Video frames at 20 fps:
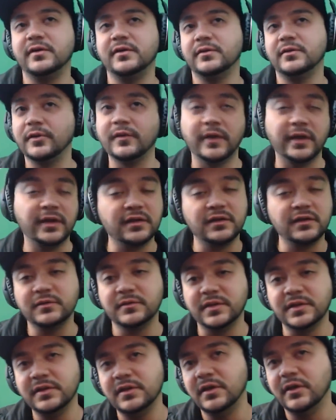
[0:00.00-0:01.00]
or they can
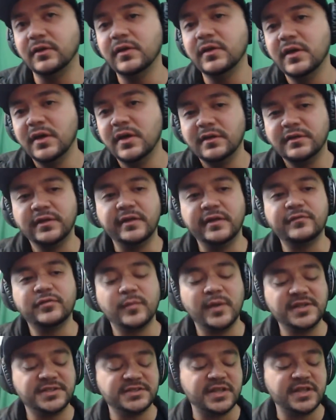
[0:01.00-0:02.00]
the
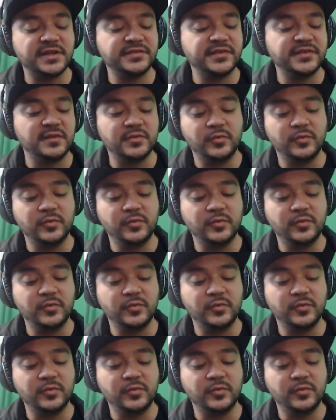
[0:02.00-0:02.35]
information's out there.